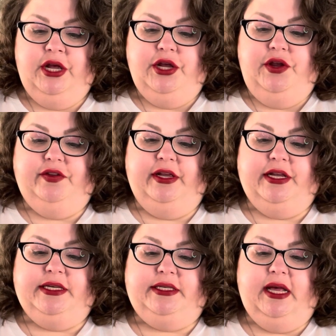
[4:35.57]
Using
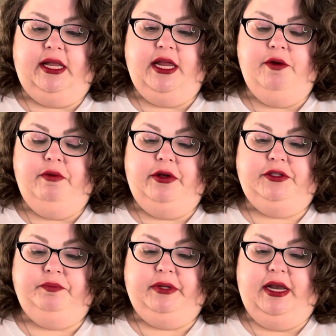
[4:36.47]
a delicate rose
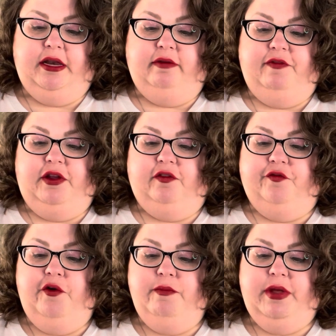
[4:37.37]
blend infused
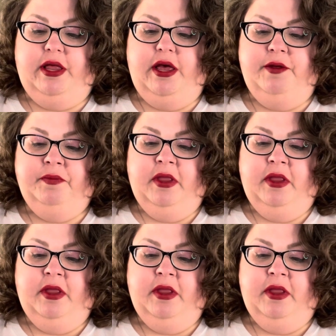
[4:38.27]
formula,